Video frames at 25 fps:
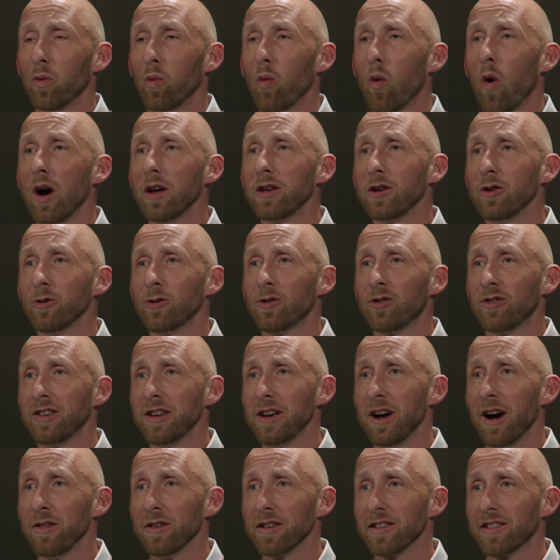what you
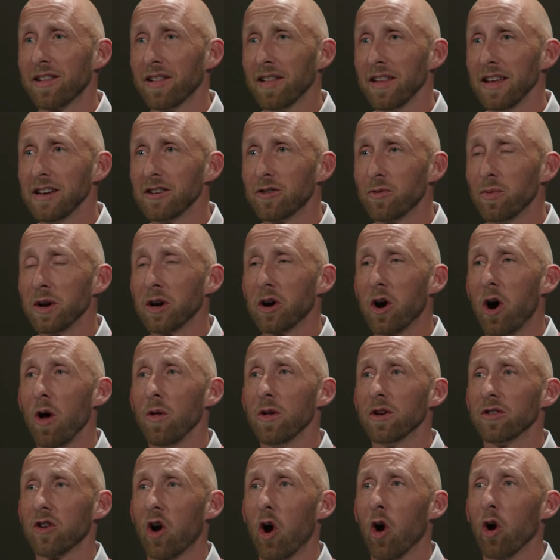see on this list, we call
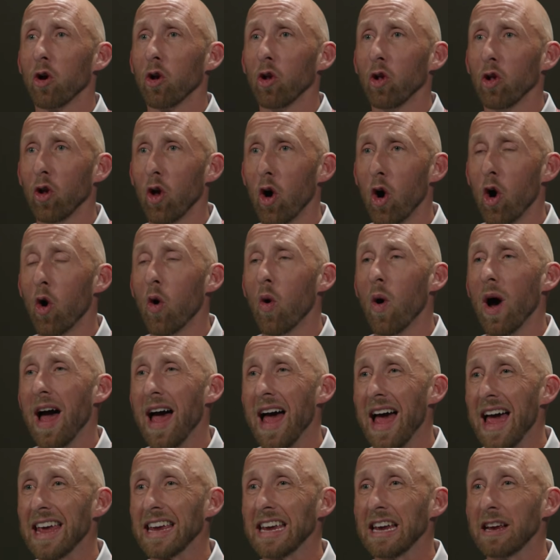this our
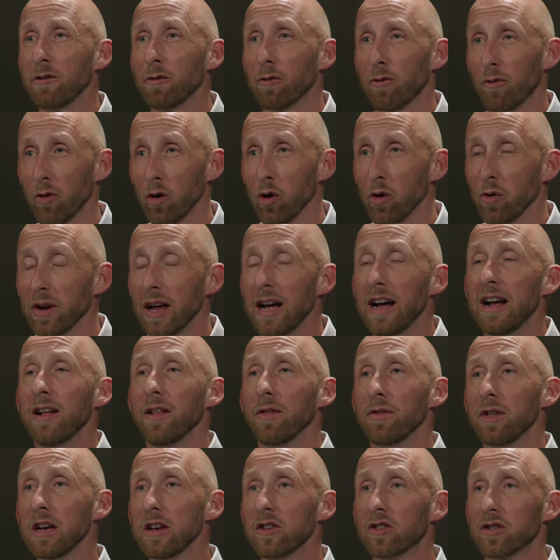low-hanging fruit.
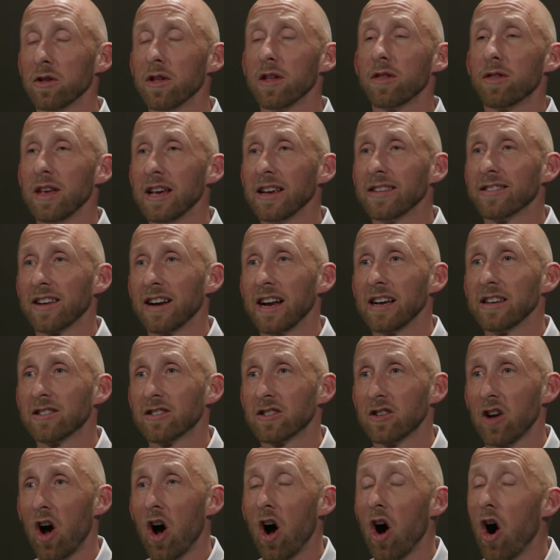These are the things that I
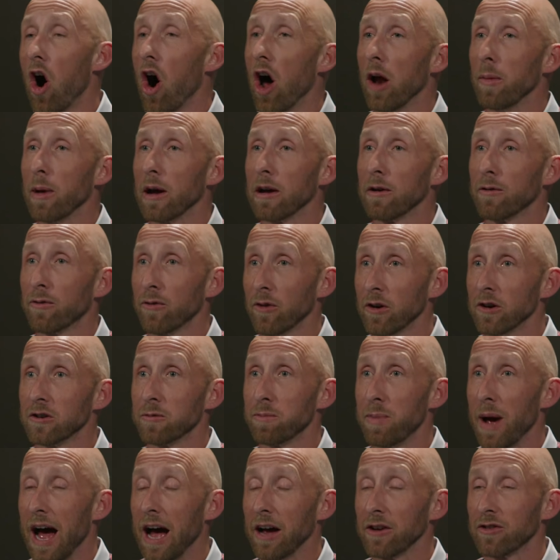saw on my
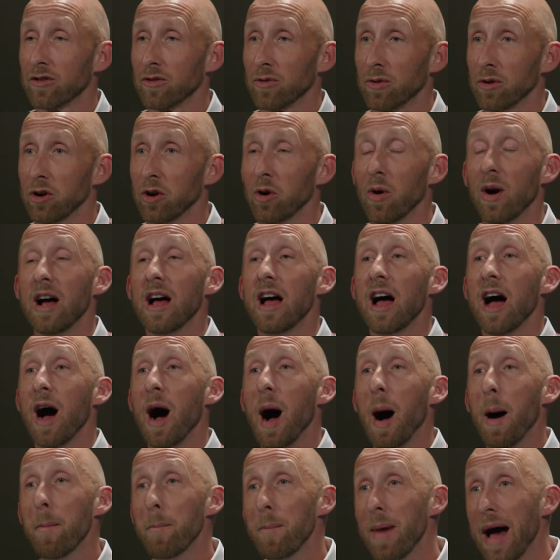first pass through.
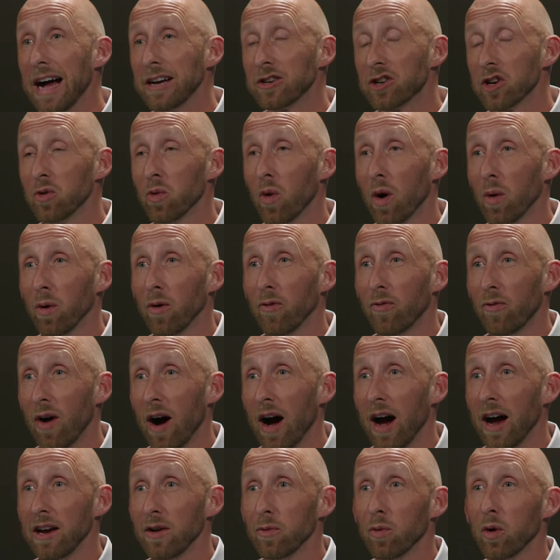Imagine what we'll
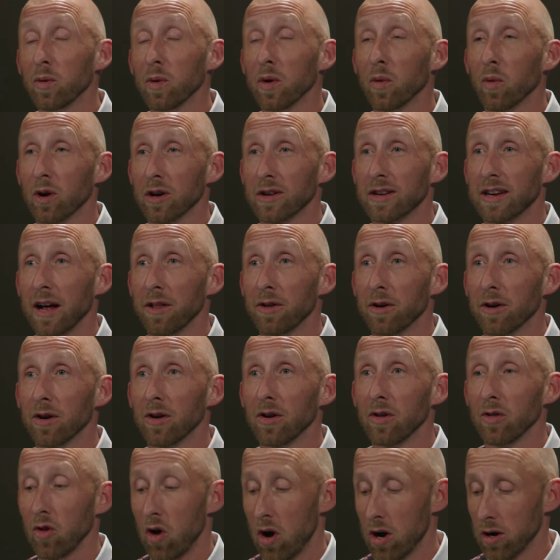find when we work together
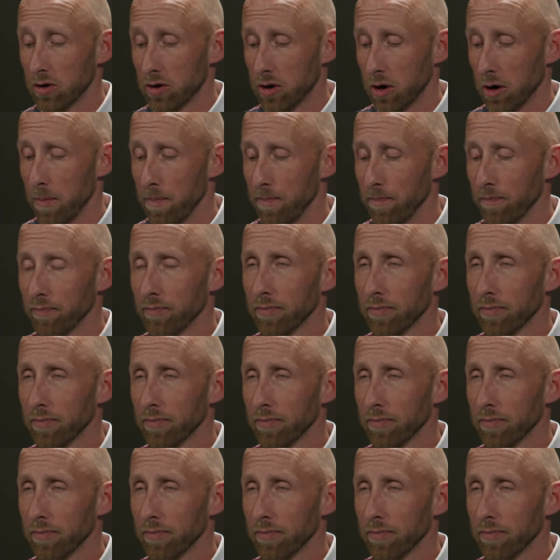long-term.